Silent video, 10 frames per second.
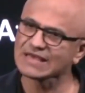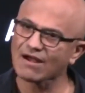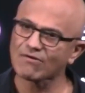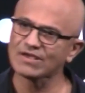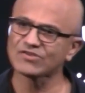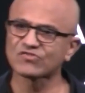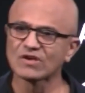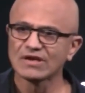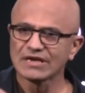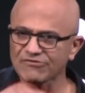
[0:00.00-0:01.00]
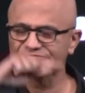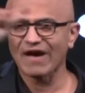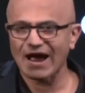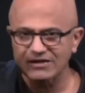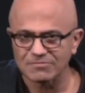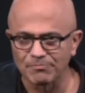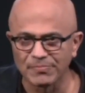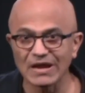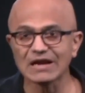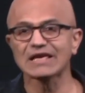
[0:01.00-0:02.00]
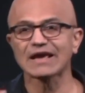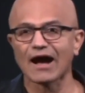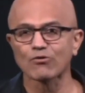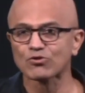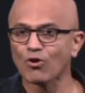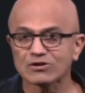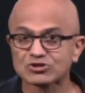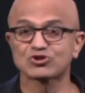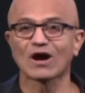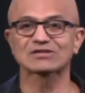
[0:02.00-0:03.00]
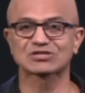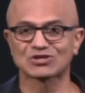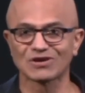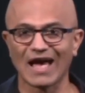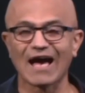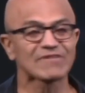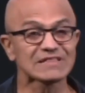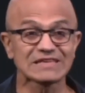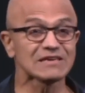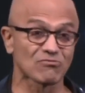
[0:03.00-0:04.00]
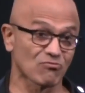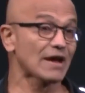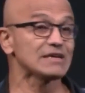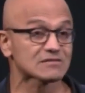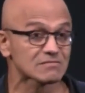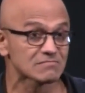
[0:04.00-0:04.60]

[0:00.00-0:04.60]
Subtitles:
there is, in fact, building out not just having the right